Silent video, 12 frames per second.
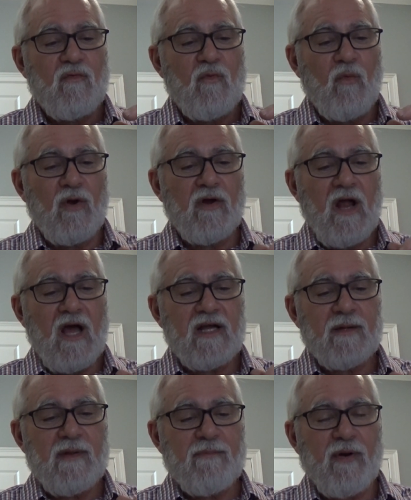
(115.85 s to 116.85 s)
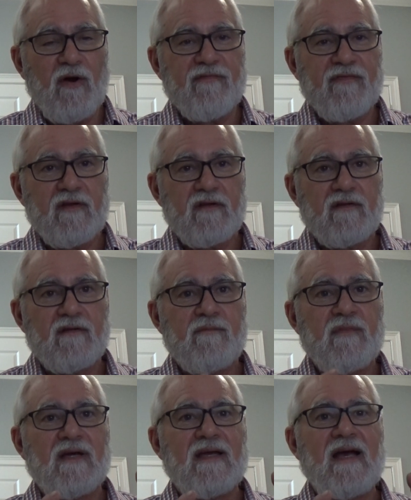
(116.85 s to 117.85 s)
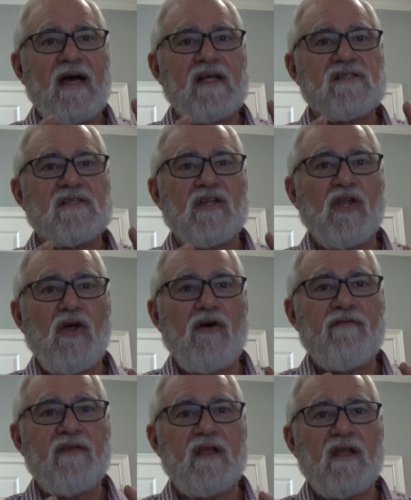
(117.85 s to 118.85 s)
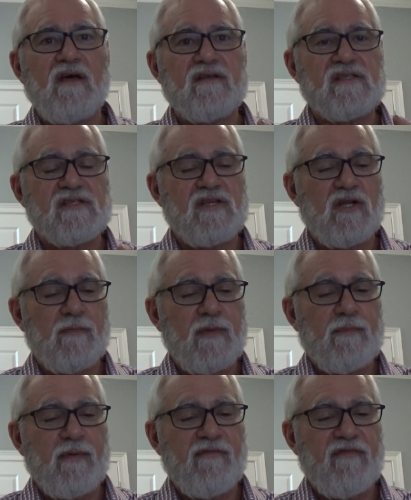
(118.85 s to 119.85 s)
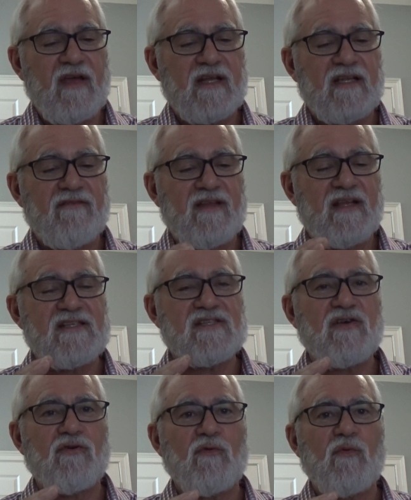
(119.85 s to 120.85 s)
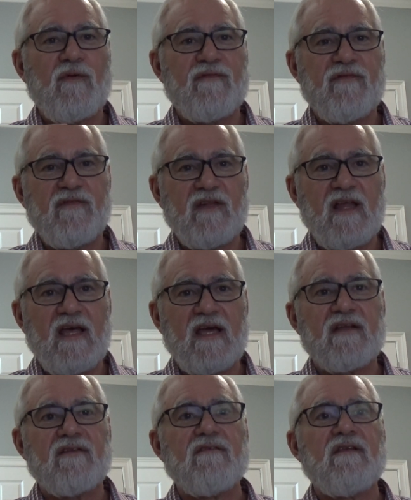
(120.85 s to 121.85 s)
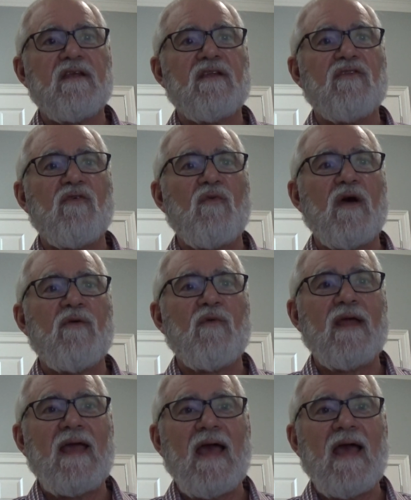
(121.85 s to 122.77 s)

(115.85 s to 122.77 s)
We're not going to be perfect, but God's love in us is going to be perfective, and it's going to reflect in the way we